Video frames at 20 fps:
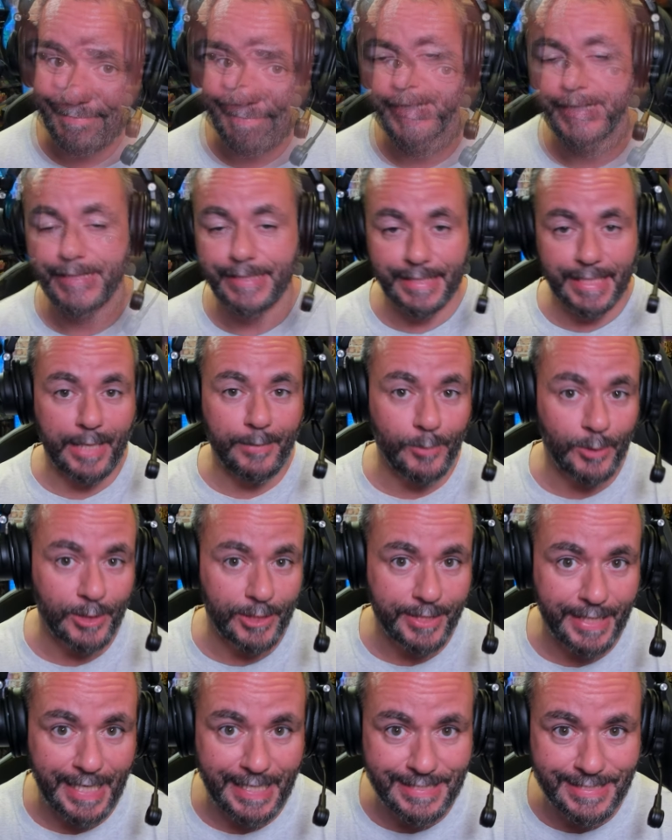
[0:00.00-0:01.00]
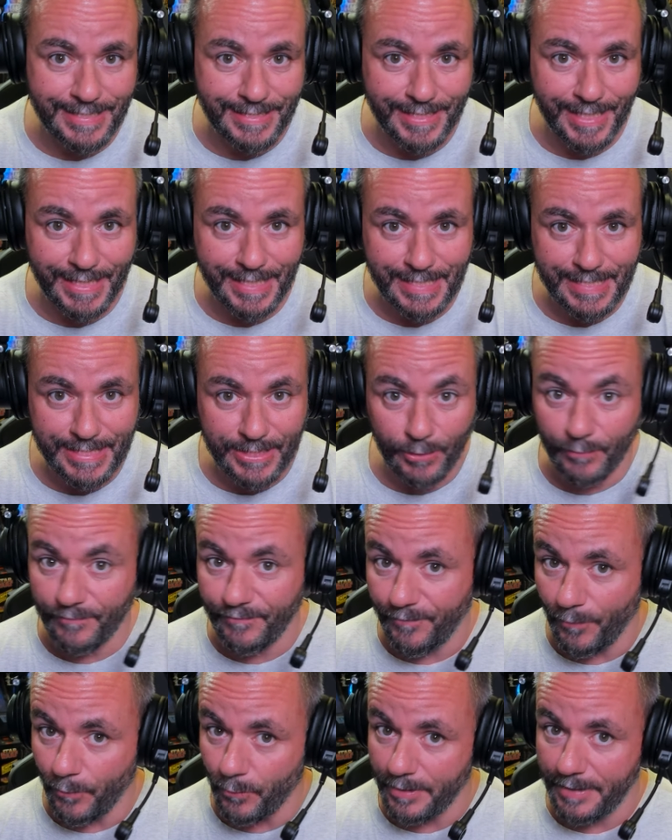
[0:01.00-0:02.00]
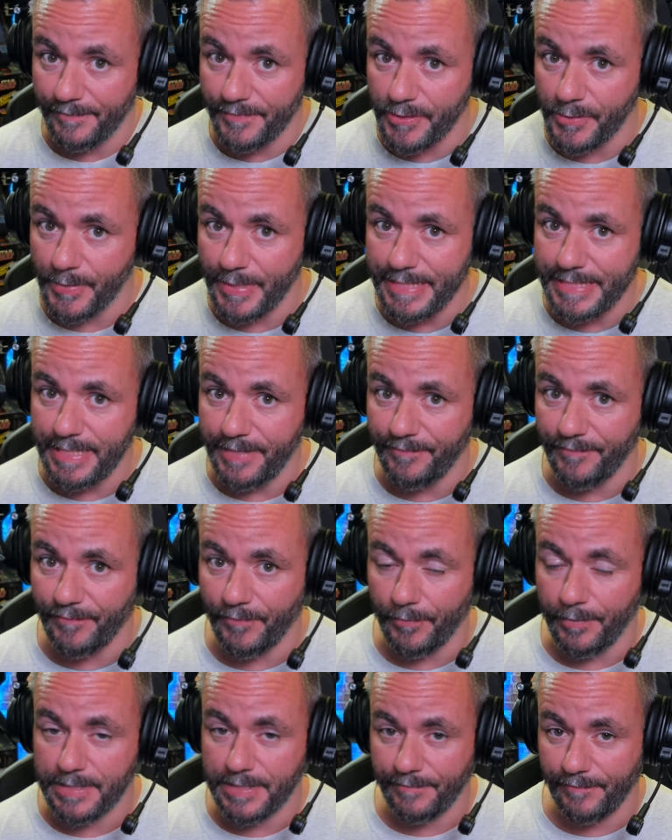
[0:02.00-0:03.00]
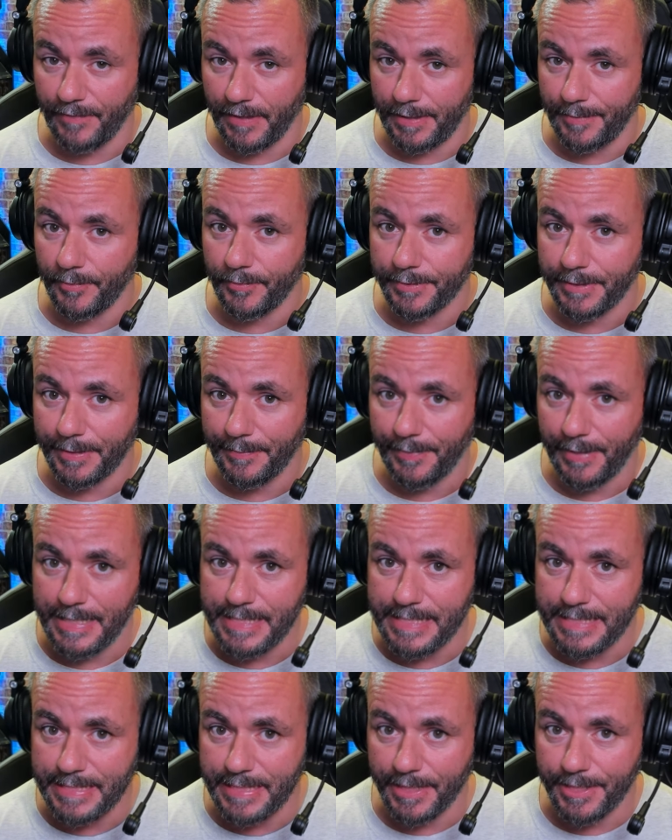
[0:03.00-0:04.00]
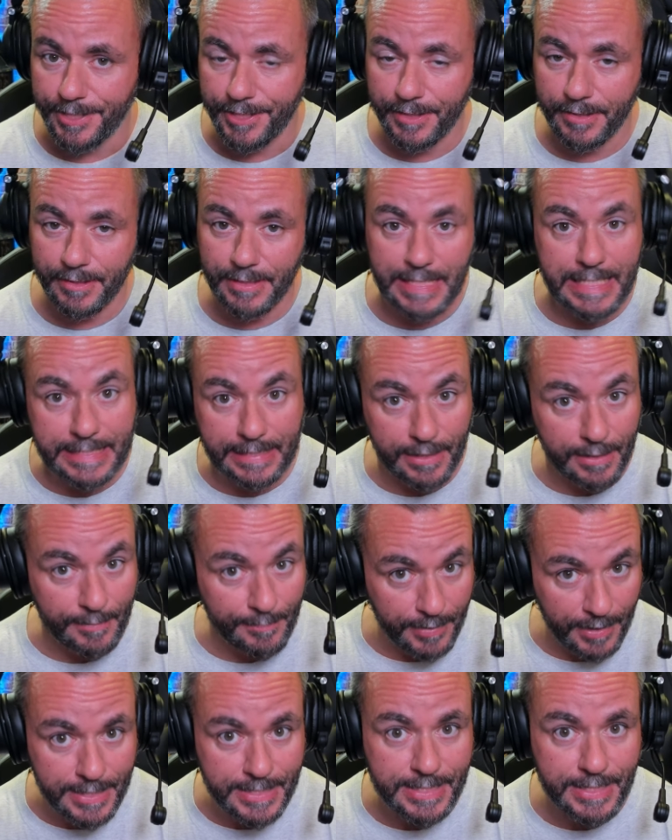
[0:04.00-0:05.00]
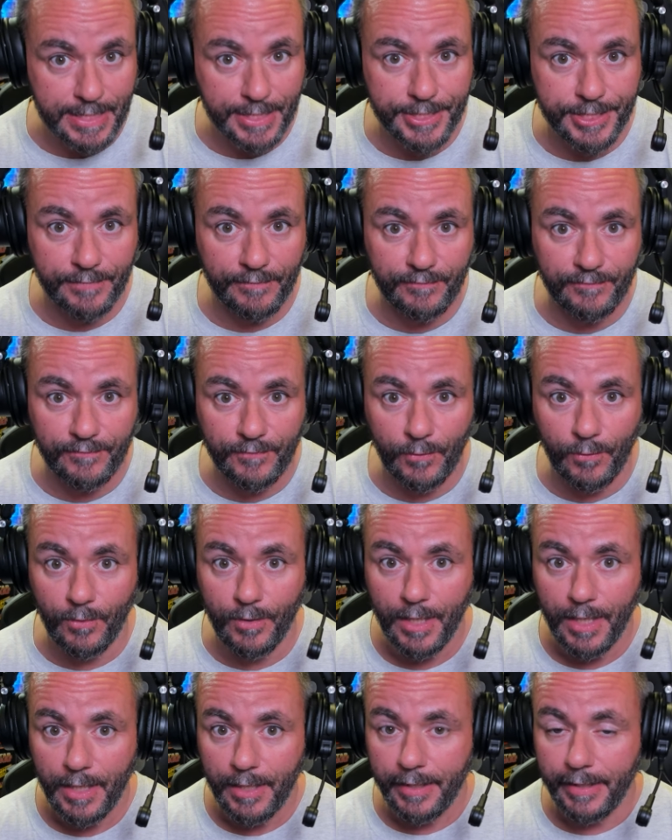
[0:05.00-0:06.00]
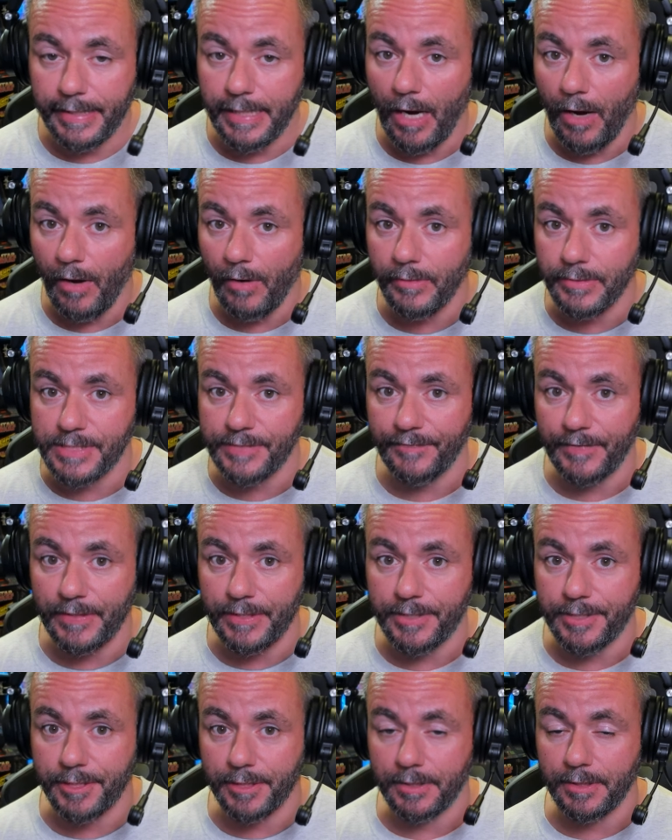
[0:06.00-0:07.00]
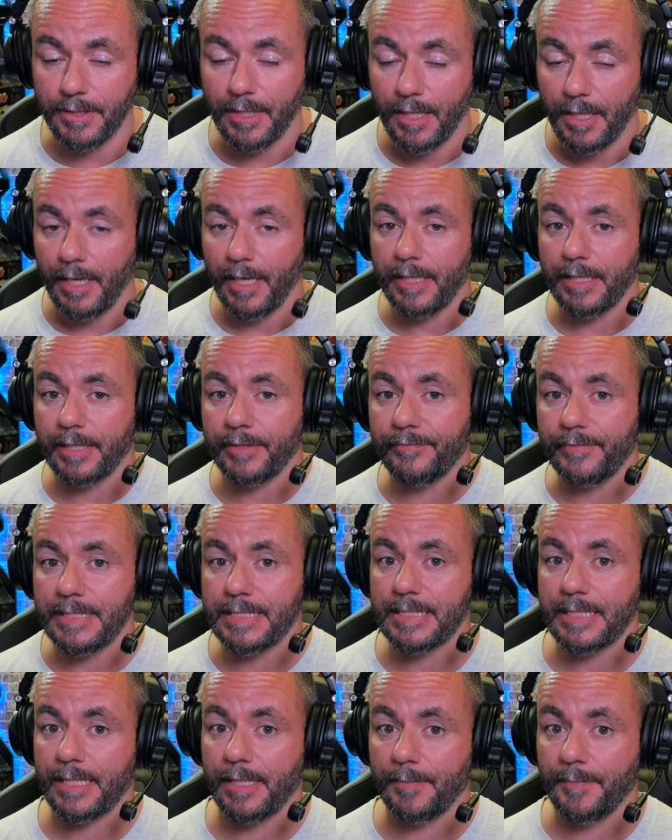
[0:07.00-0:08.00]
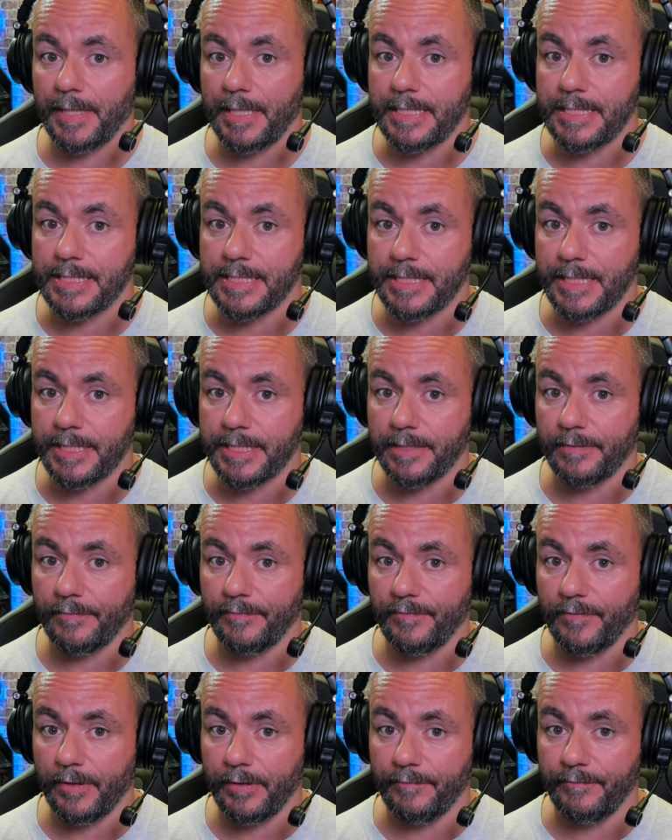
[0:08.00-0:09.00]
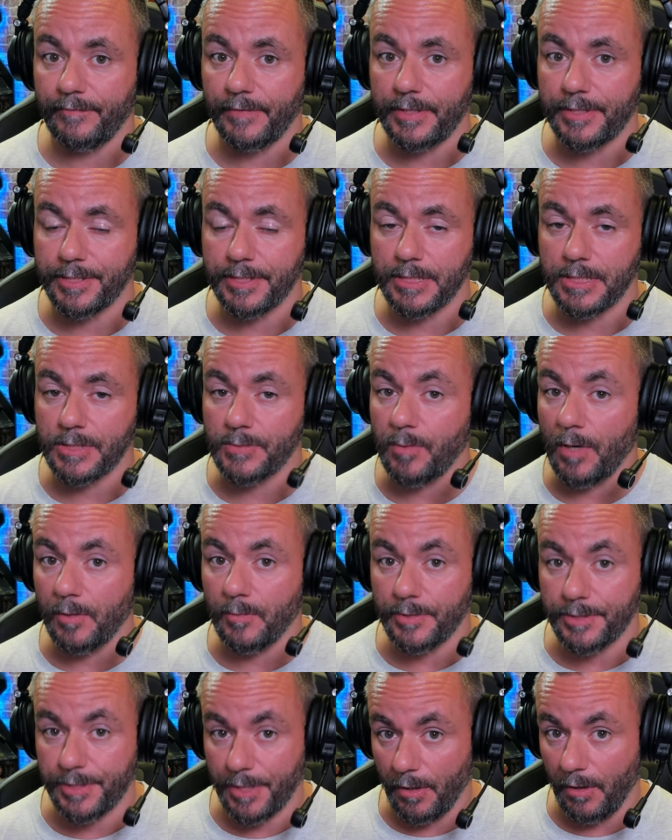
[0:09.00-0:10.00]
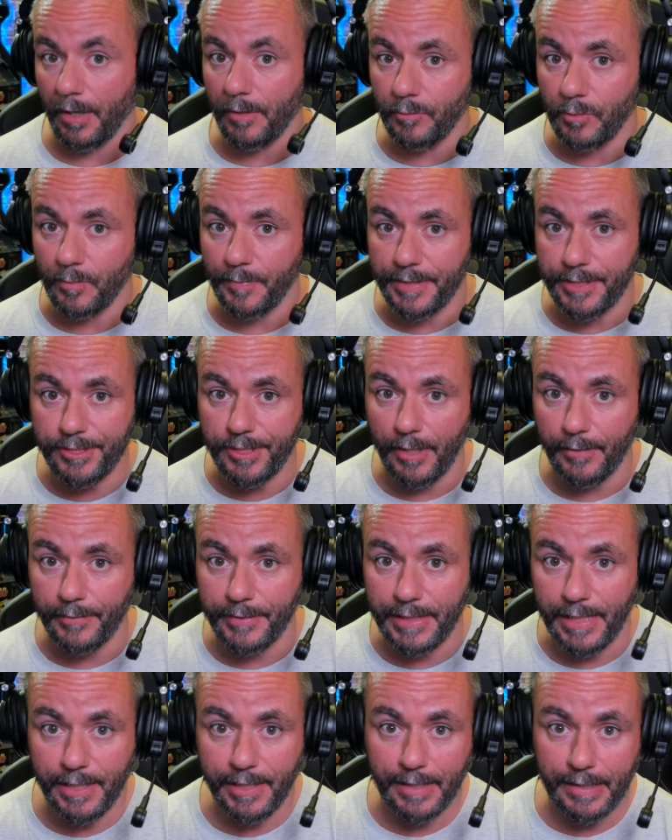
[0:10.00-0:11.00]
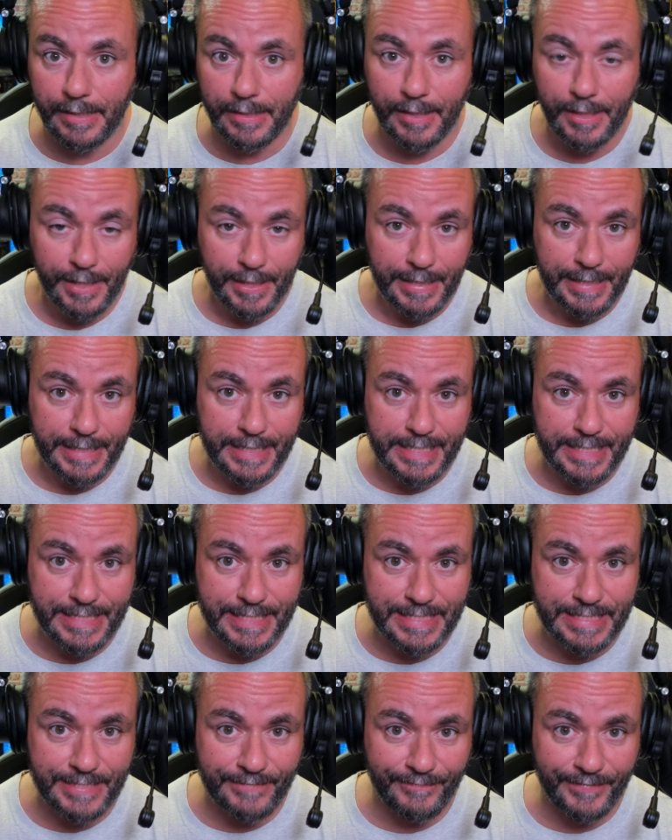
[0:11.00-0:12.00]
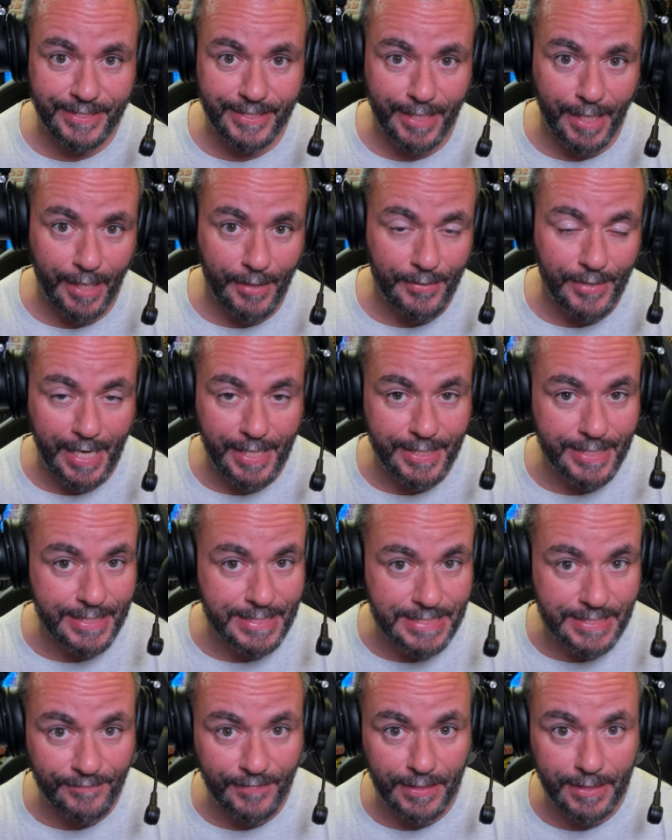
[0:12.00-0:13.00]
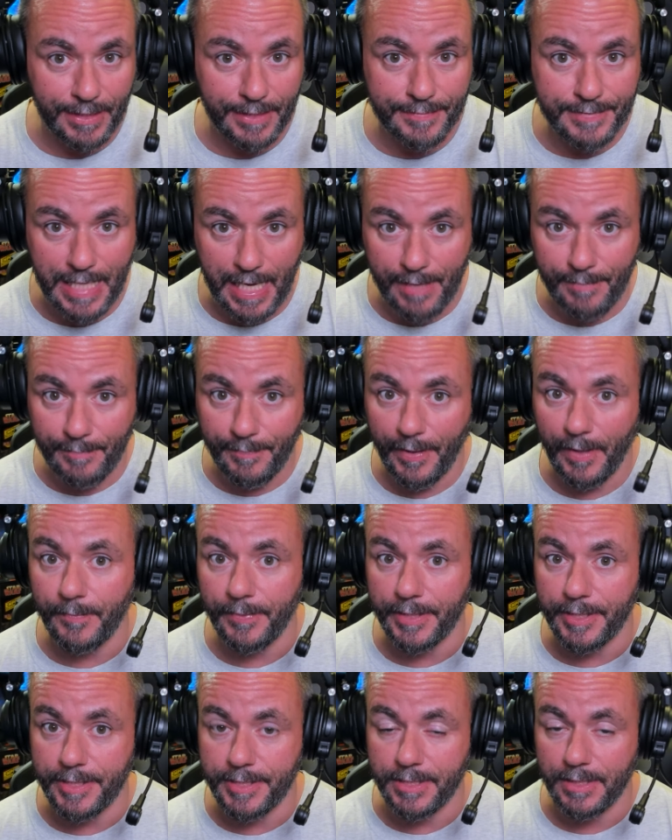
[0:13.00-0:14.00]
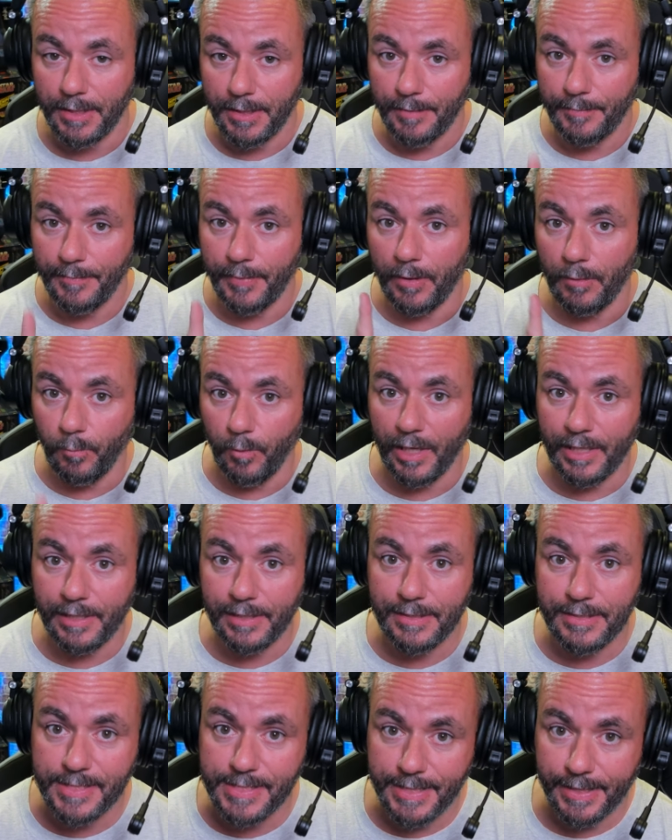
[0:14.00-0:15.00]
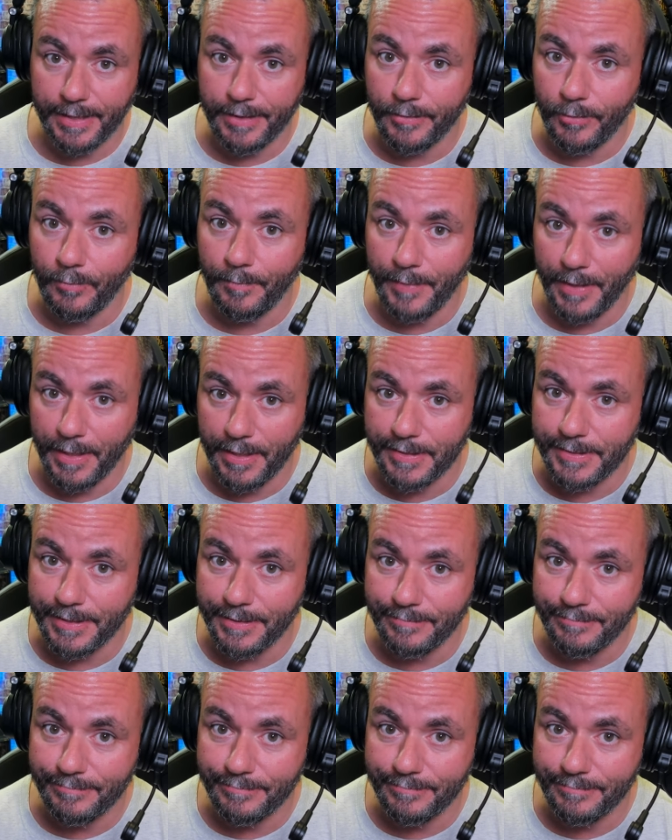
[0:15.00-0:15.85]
The game we're looking at today is called Forklift twenty-four. It's available on the PlayStation. There's a PlayStation four enhanced version and there is a PlayStation five version as well, which I will be showing here in this video. And it is developed and published by one single person.